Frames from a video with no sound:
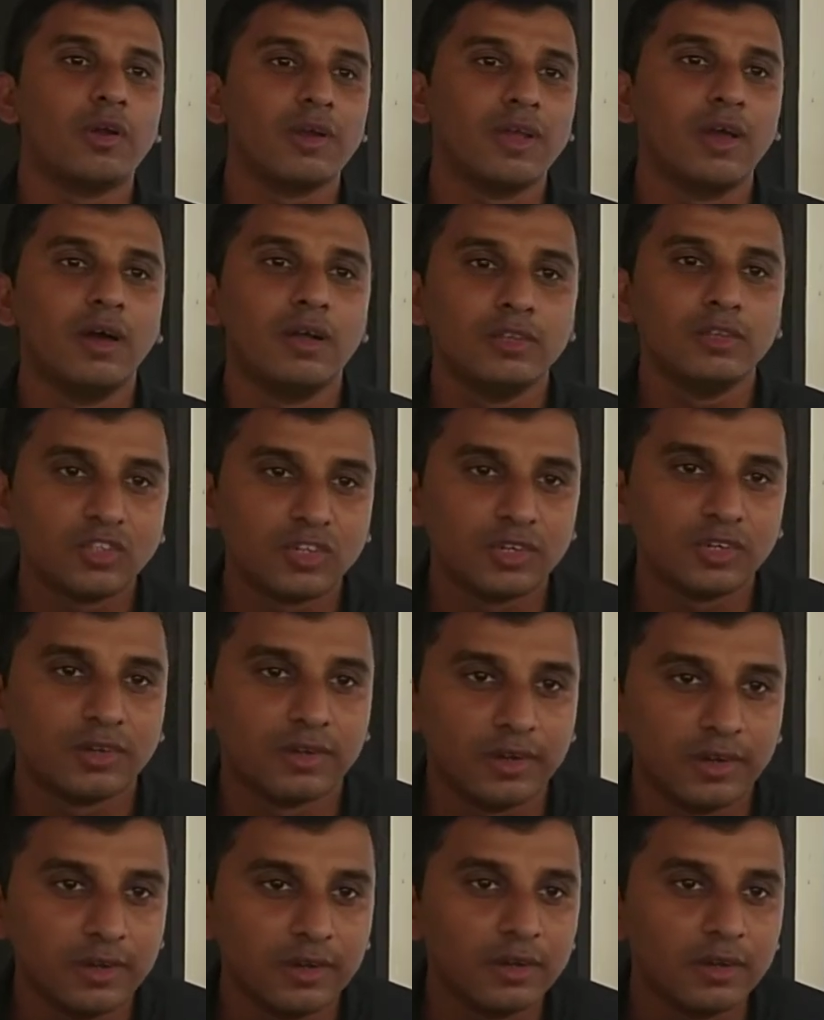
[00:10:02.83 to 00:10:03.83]
girl
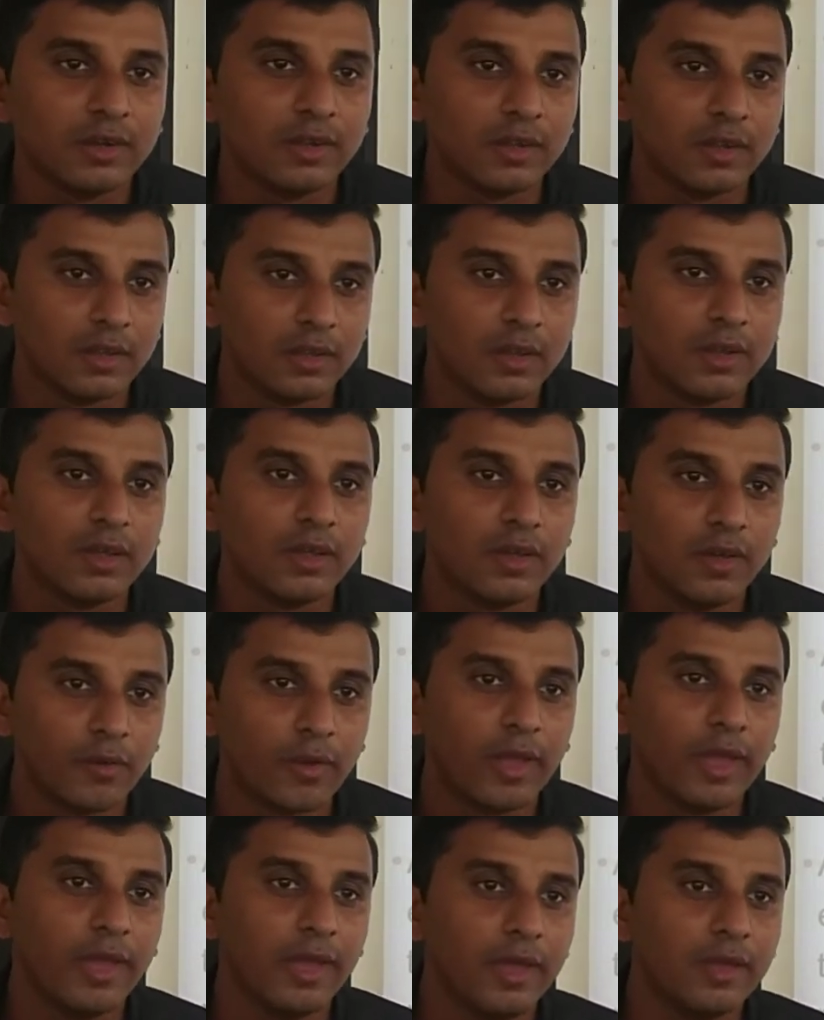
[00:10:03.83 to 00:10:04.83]
children,
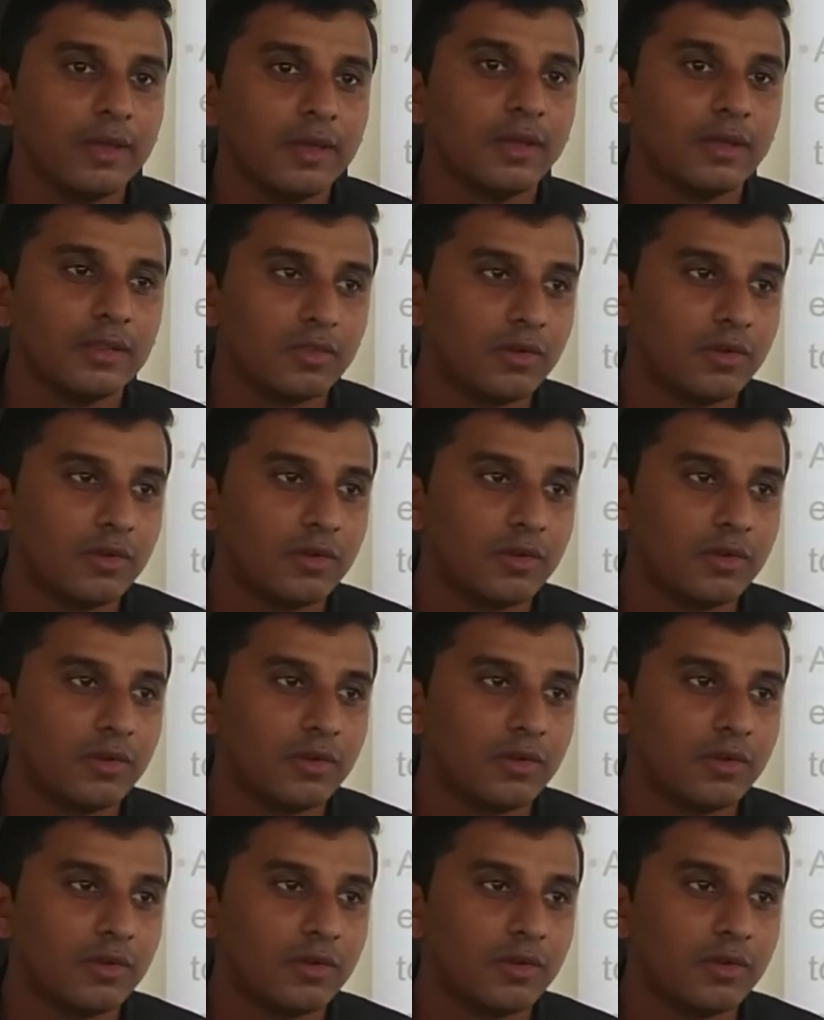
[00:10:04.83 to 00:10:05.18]
okay,